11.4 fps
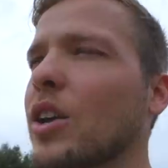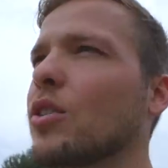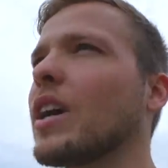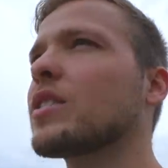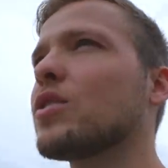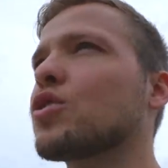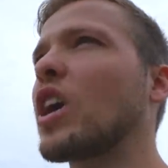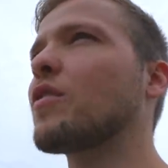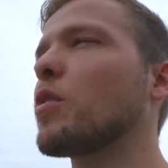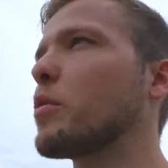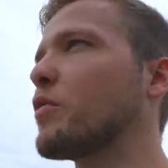know you like to
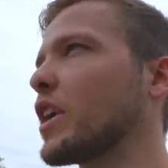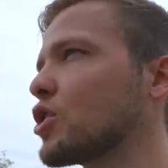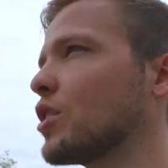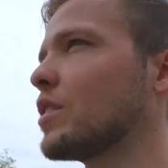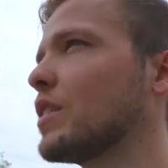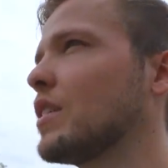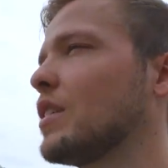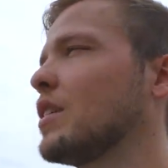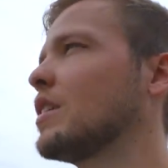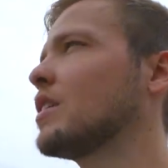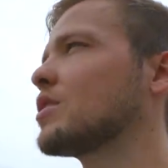strive for perfection,
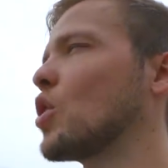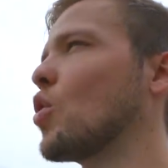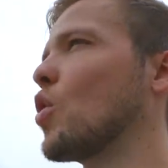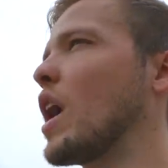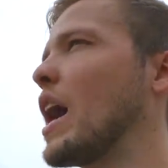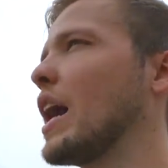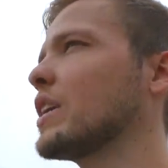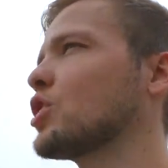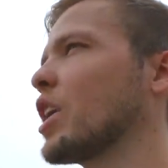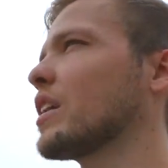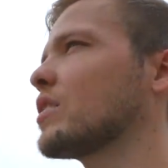so I
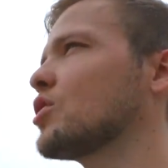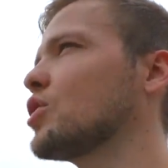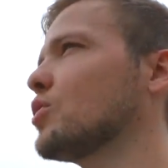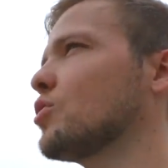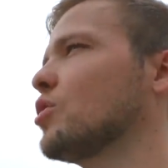challenge you